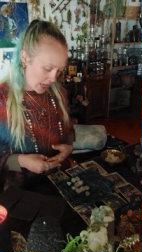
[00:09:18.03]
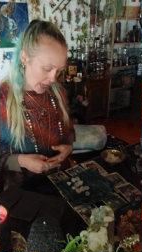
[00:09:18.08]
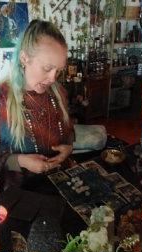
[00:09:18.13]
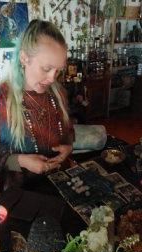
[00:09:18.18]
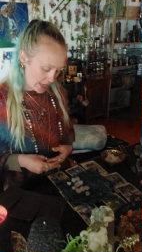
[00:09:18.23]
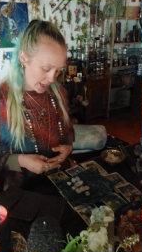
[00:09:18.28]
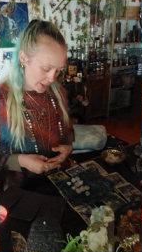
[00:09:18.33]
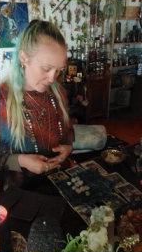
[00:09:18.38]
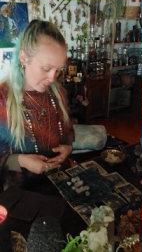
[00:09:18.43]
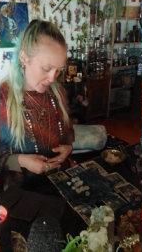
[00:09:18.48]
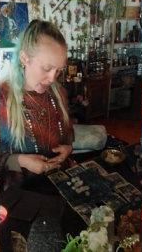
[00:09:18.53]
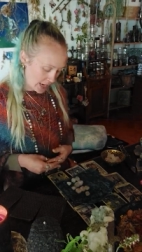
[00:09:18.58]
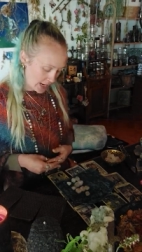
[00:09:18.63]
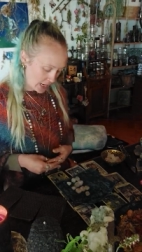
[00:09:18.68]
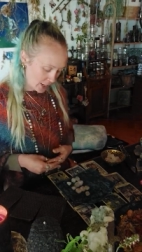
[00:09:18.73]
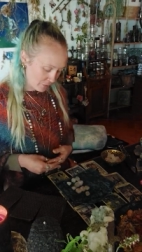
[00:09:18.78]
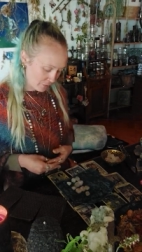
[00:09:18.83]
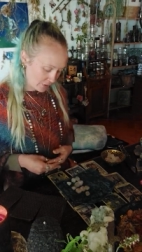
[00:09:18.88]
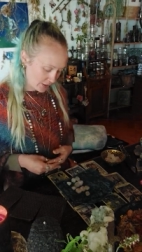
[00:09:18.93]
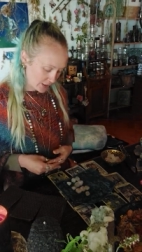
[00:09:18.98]
Um, and
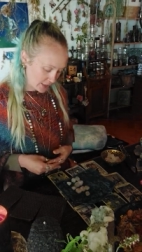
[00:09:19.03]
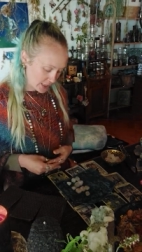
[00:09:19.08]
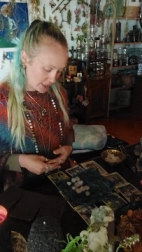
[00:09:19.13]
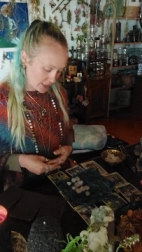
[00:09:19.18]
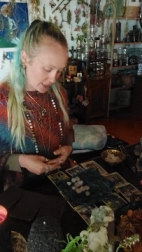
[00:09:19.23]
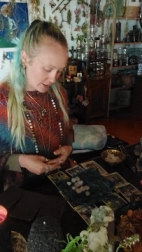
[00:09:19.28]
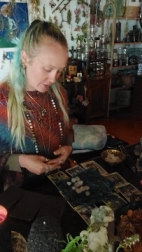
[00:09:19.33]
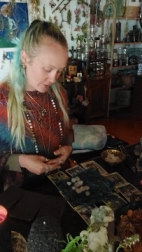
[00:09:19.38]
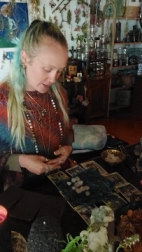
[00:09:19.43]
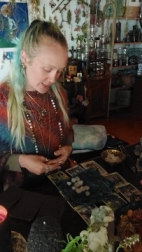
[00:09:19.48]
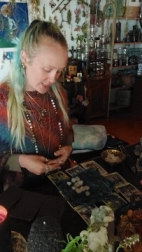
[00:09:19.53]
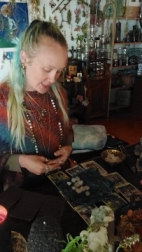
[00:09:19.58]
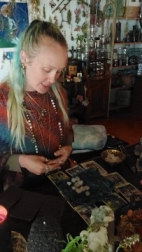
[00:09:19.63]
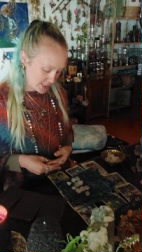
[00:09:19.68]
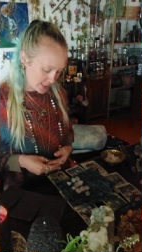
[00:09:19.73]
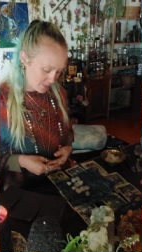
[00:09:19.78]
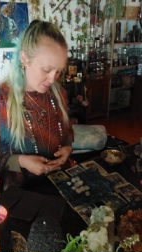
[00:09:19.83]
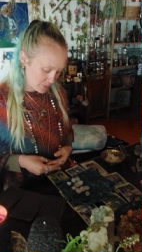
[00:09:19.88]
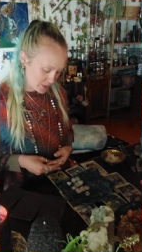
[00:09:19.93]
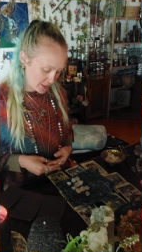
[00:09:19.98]
I feel like there is
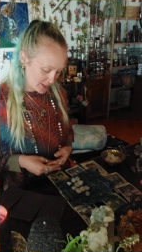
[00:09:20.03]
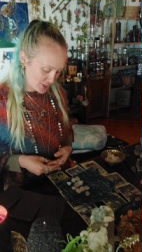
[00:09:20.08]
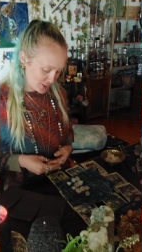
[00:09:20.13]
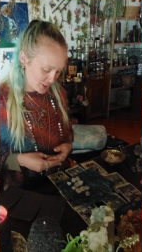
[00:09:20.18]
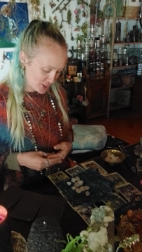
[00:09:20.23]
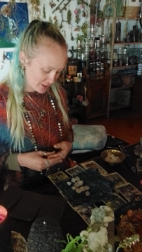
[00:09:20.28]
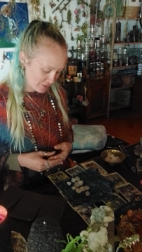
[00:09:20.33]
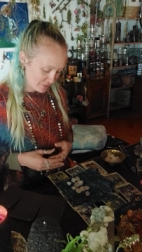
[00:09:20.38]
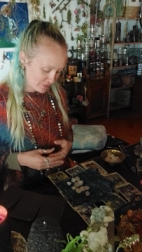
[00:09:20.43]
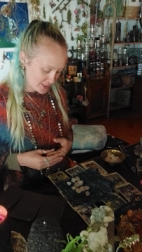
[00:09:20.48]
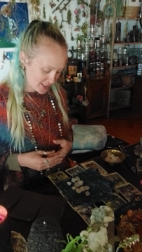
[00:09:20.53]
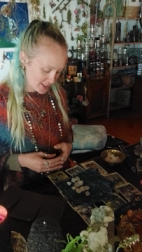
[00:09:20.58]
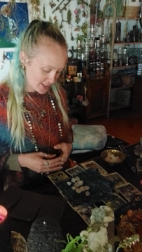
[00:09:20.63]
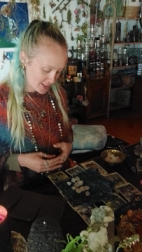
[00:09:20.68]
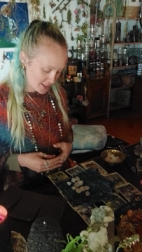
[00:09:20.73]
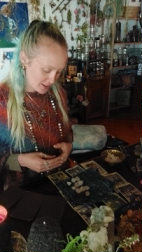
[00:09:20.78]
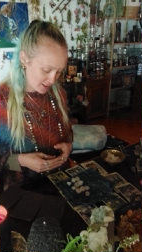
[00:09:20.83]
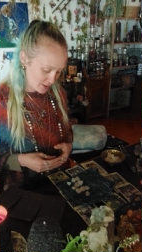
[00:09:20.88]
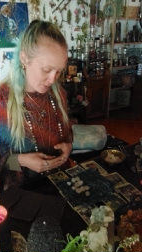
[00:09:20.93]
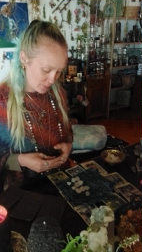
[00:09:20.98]
this big shift
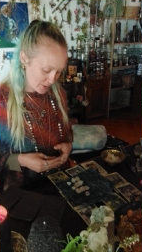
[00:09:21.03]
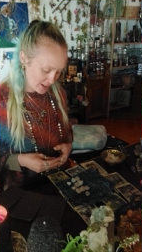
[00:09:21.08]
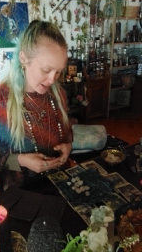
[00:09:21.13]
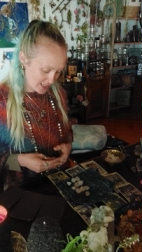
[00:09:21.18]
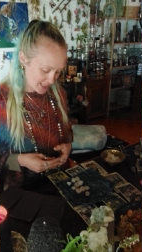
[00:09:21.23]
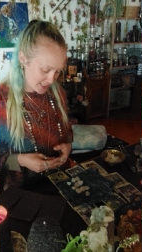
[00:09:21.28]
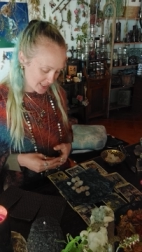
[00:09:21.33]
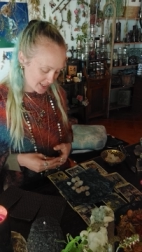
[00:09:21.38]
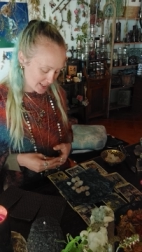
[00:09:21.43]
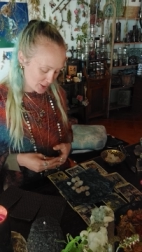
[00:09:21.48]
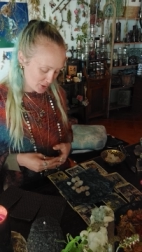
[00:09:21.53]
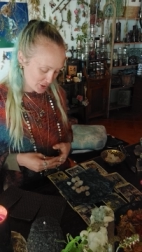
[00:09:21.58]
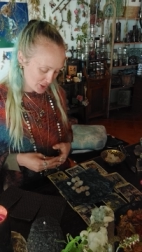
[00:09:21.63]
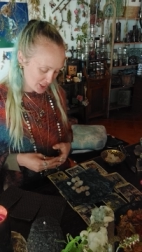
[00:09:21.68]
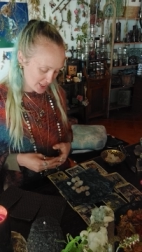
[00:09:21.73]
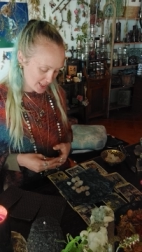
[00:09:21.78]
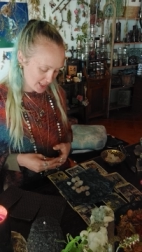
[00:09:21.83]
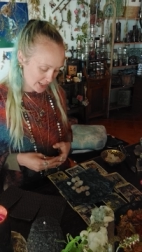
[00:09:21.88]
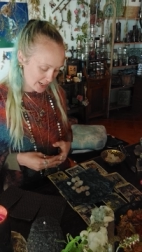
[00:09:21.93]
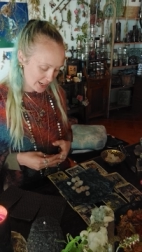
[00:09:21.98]
in you where it's like you're
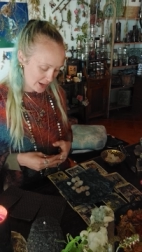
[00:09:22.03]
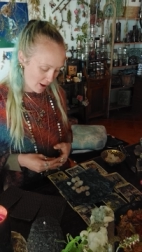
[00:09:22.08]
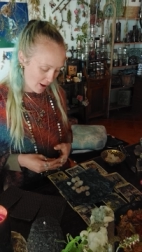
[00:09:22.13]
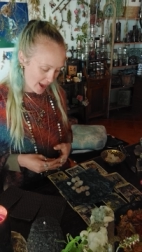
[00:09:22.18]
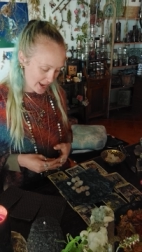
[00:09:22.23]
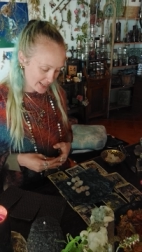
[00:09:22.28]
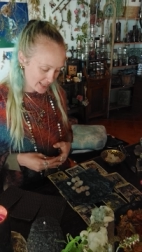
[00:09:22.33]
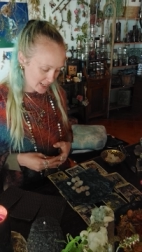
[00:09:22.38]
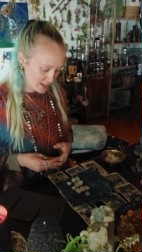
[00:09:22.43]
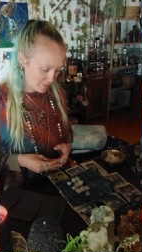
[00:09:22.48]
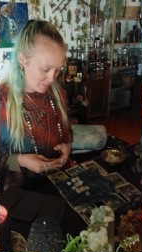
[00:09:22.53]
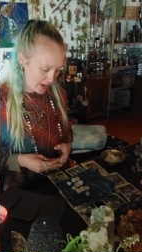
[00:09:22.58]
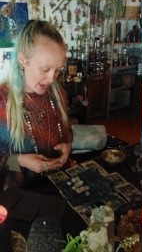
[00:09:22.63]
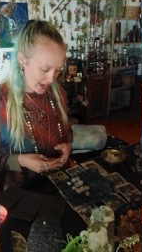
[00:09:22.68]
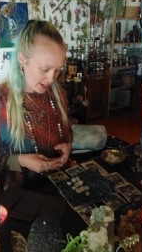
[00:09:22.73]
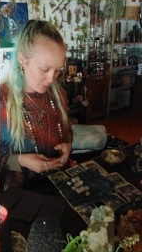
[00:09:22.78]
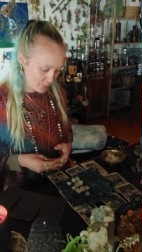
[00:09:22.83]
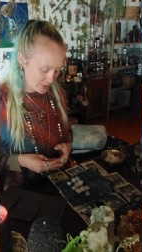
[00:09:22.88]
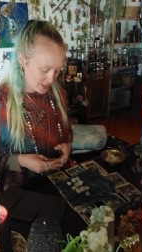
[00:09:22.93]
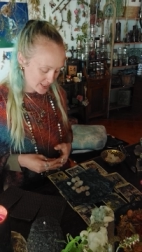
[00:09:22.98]
just aligning
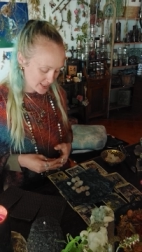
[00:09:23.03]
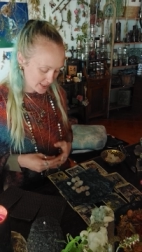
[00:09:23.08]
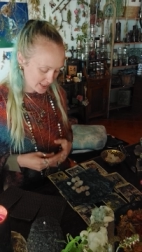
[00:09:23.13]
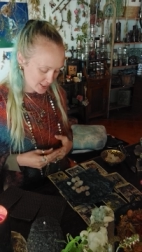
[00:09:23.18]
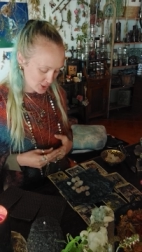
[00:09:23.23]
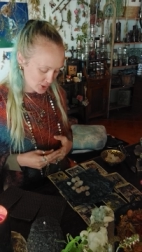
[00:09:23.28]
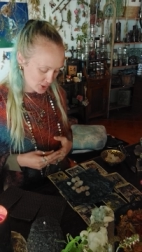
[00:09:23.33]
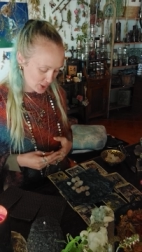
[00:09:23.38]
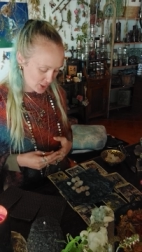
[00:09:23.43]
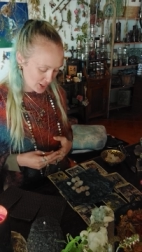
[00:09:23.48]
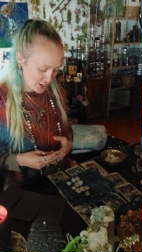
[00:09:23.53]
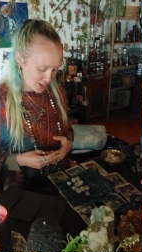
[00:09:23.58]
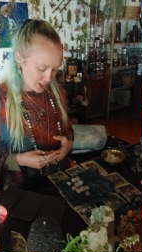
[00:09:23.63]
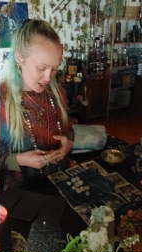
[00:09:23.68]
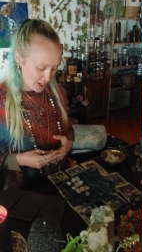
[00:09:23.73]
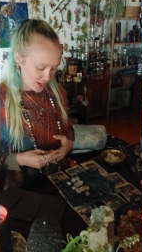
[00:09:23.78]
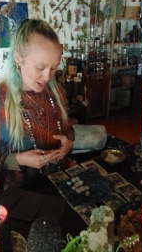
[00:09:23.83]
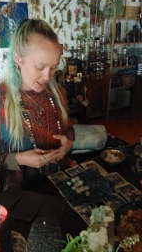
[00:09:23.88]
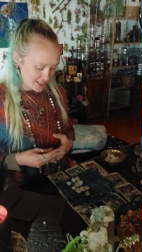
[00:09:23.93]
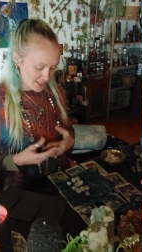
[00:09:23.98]
back with such
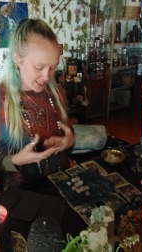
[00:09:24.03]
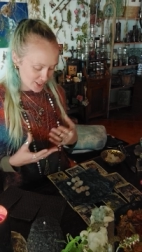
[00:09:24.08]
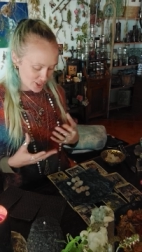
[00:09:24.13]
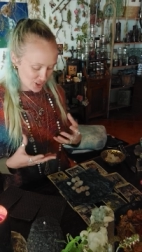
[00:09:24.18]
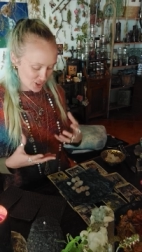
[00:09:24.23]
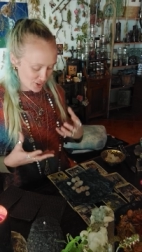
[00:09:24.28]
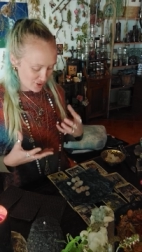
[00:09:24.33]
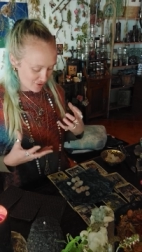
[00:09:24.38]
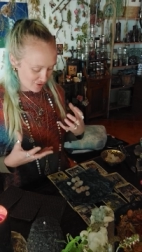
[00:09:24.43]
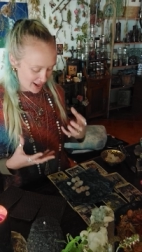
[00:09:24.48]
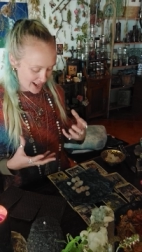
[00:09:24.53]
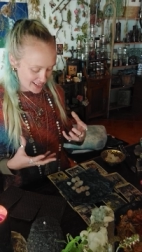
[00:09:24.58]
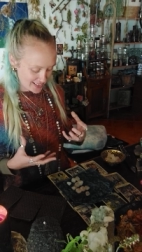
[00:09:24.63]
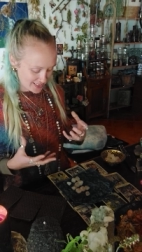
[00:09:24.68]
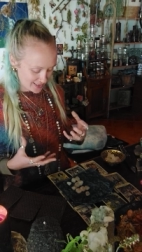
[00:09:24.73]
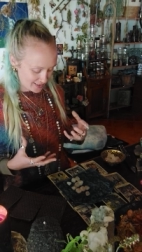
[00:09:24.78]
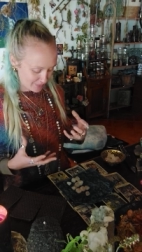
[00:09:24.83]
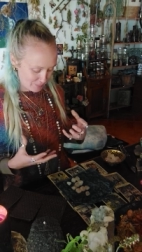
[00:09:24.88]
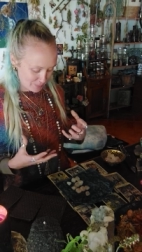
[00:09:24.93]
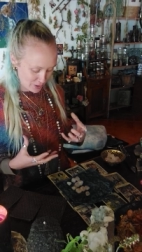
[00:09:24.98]
such a
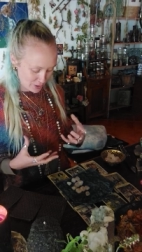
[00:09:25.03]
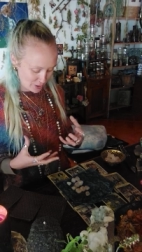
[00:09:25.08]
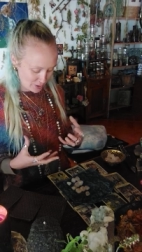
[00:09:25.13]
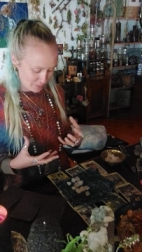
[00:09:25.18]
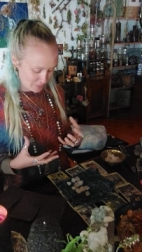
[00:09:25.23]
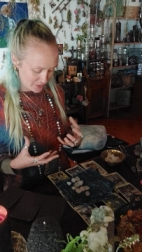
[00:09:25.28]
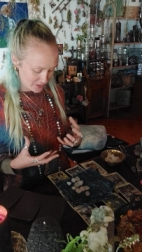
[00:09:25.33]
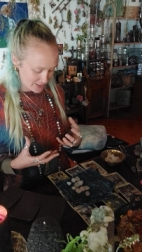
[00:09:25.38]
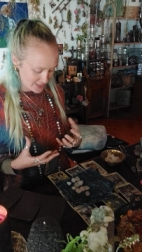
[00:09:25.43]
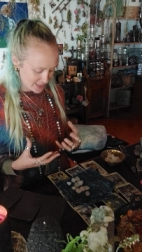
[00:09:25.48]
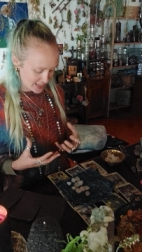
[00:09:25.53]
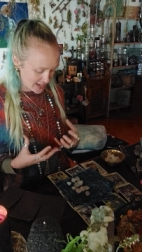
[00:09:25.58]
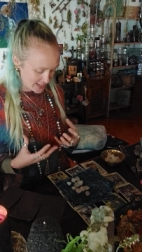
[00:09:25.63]
greater purpose.